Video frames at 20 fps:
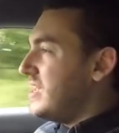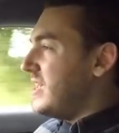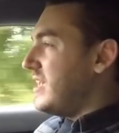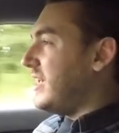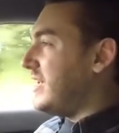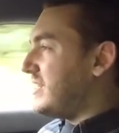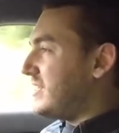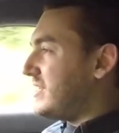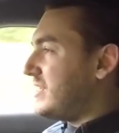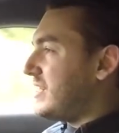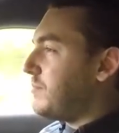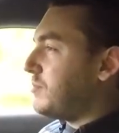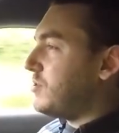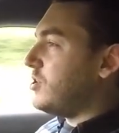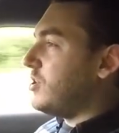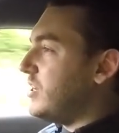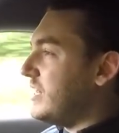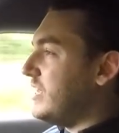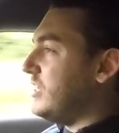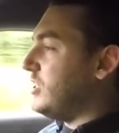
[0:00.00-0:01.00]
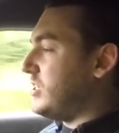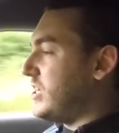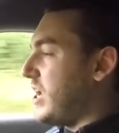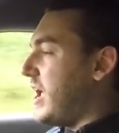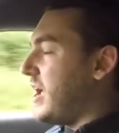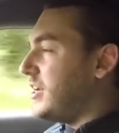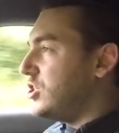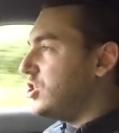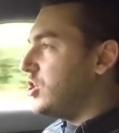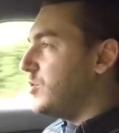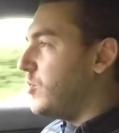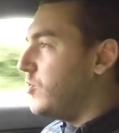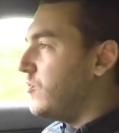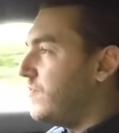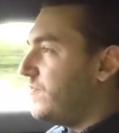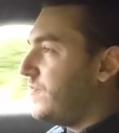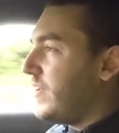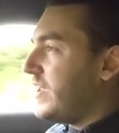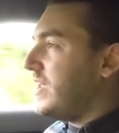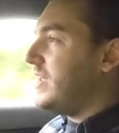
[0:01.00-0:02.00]
exceptionally tangible
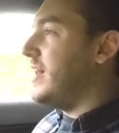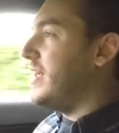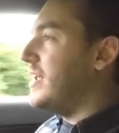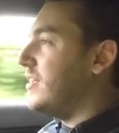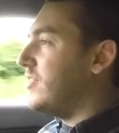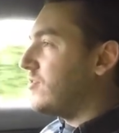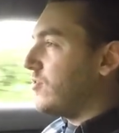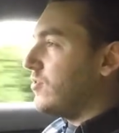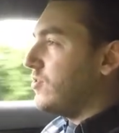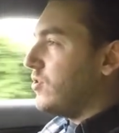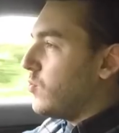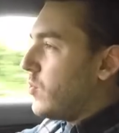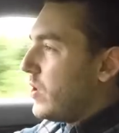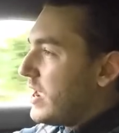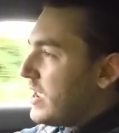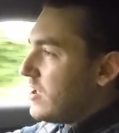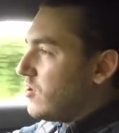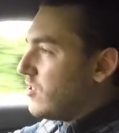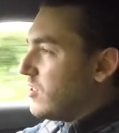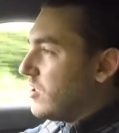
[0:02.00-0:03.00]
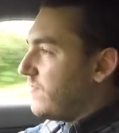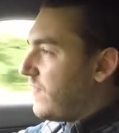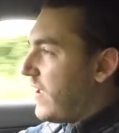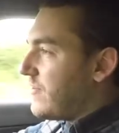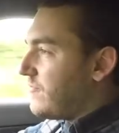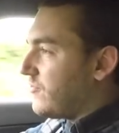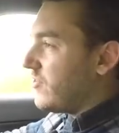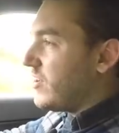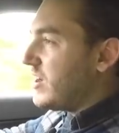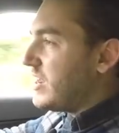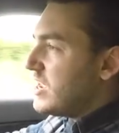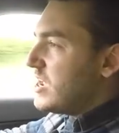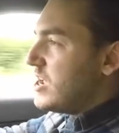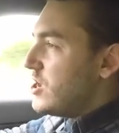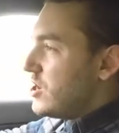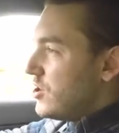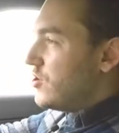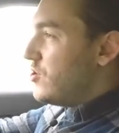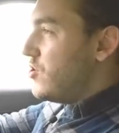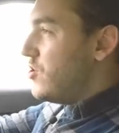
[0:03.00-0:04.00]
feeling through the wheel of every
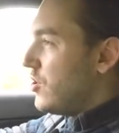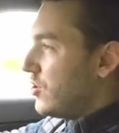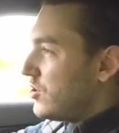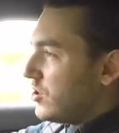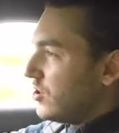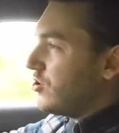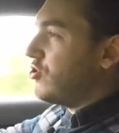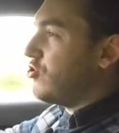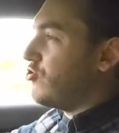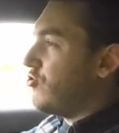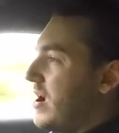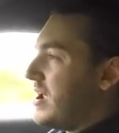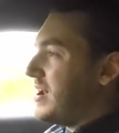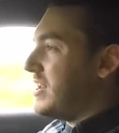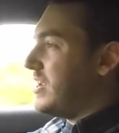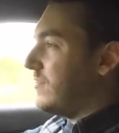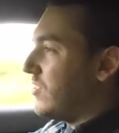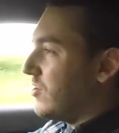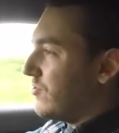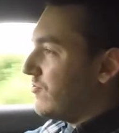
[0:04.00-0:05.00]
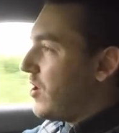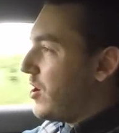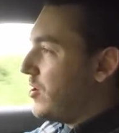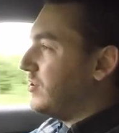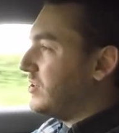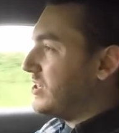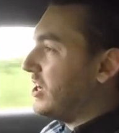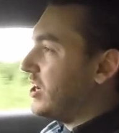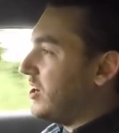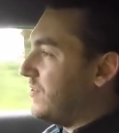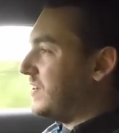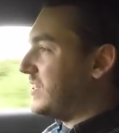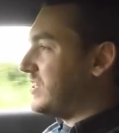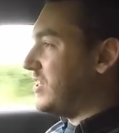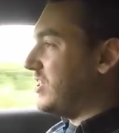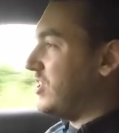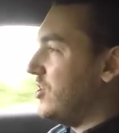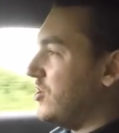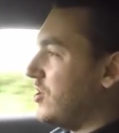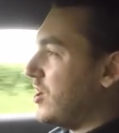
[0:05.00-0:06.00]
nook and cranny of the road surface
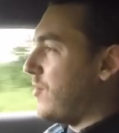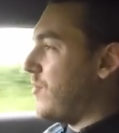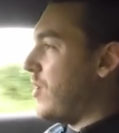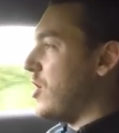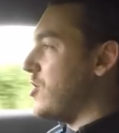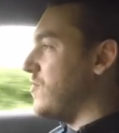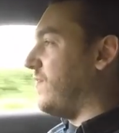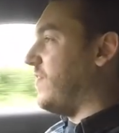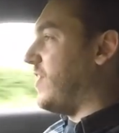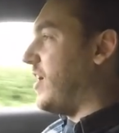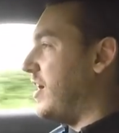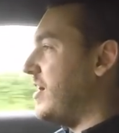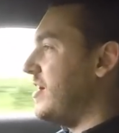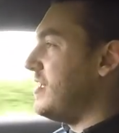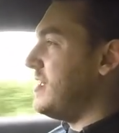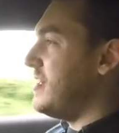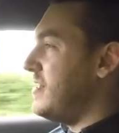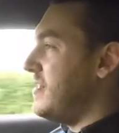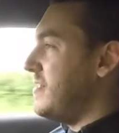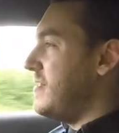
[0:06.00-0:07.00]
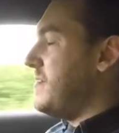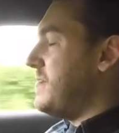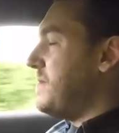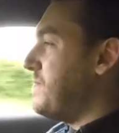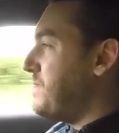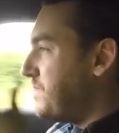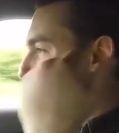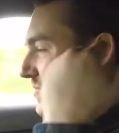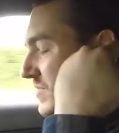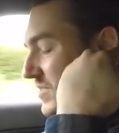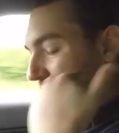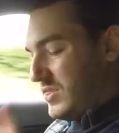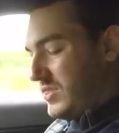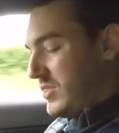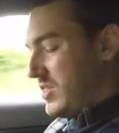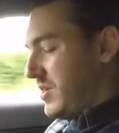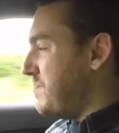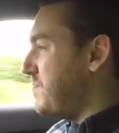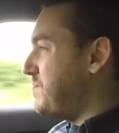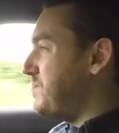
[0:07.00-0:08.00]
that you go over,
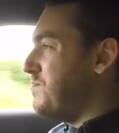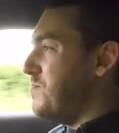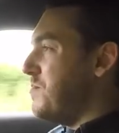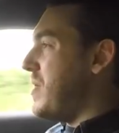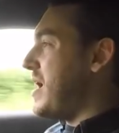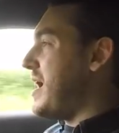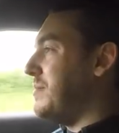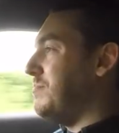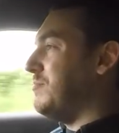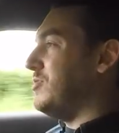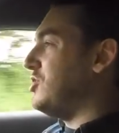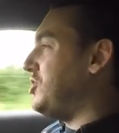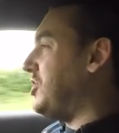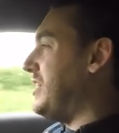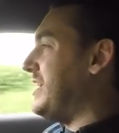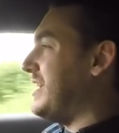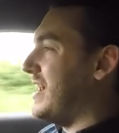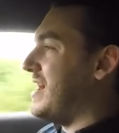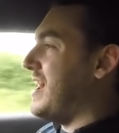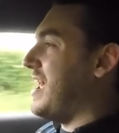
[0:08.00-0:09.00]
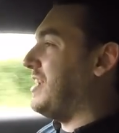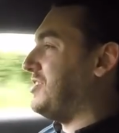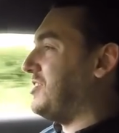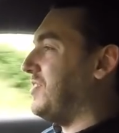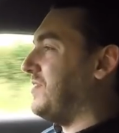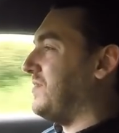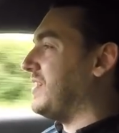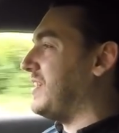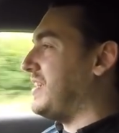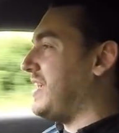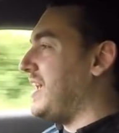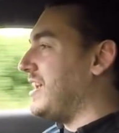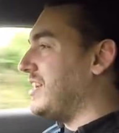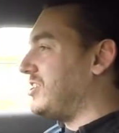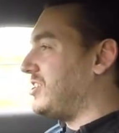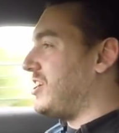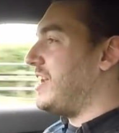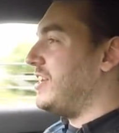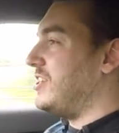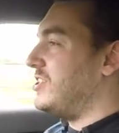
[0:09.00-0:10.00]
the man-machine connection of the gear
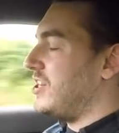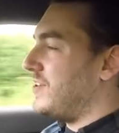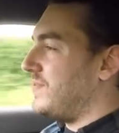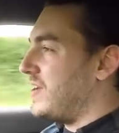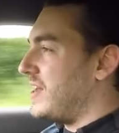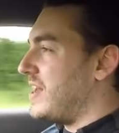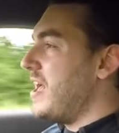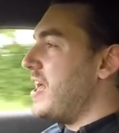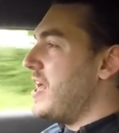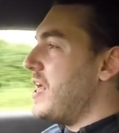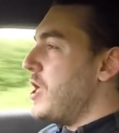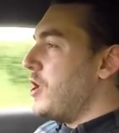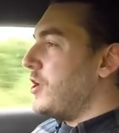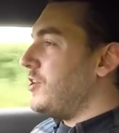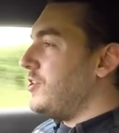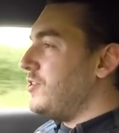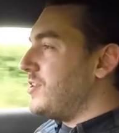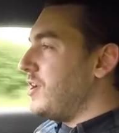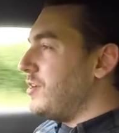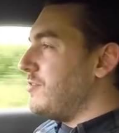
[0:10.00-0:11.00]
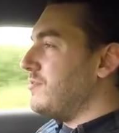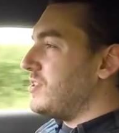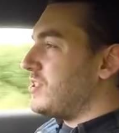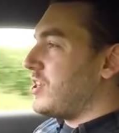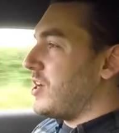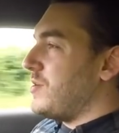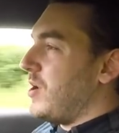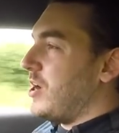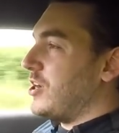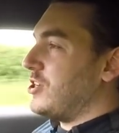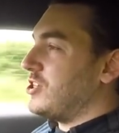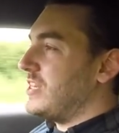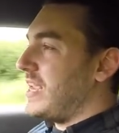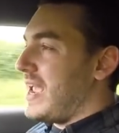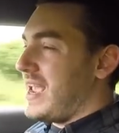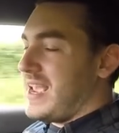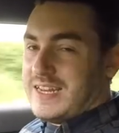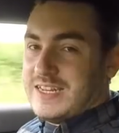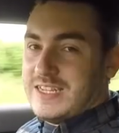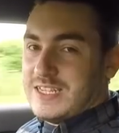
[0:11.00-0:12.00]
change even. You don't so much
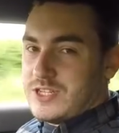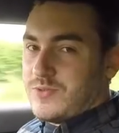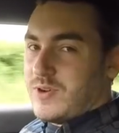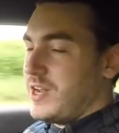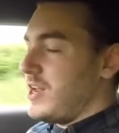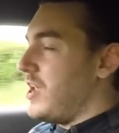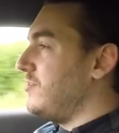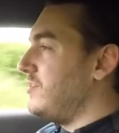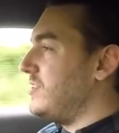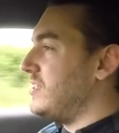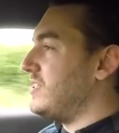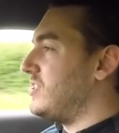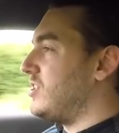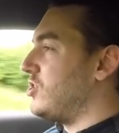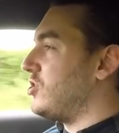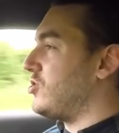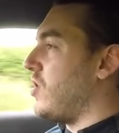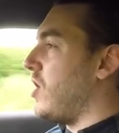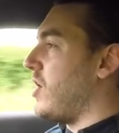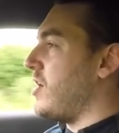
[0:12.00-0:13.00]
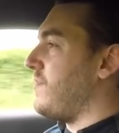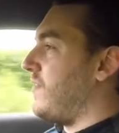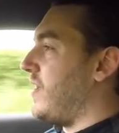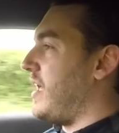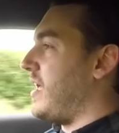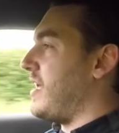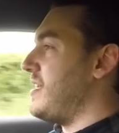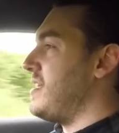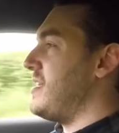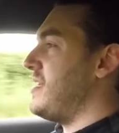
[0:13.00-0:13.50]
get into a Lotus to drive it,